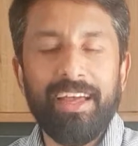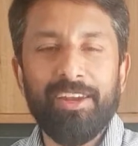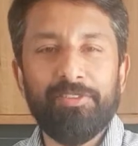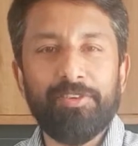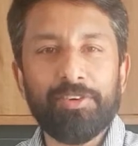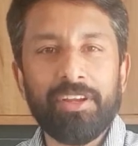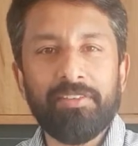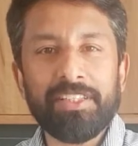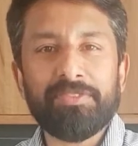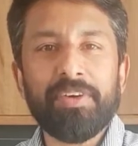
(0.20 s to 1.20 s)
Hello food
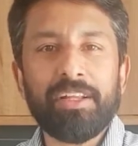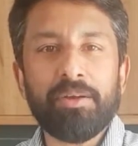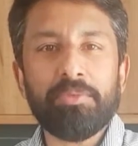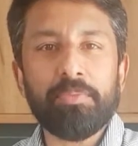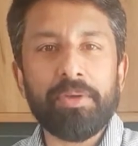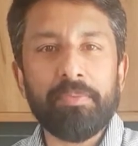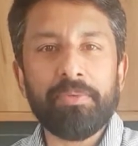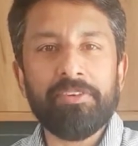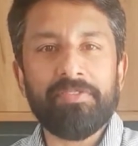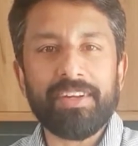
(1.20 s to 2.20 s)
lovers, welcome to
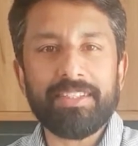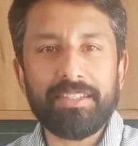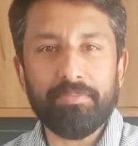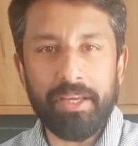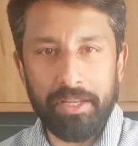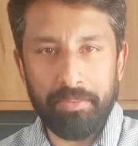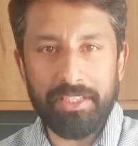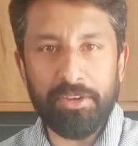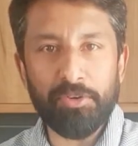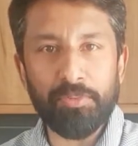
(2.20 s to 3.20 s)
Peeply Fresh. My name is
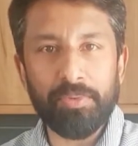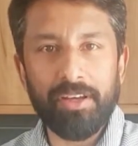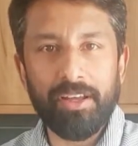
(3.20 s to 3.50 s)
Anoop.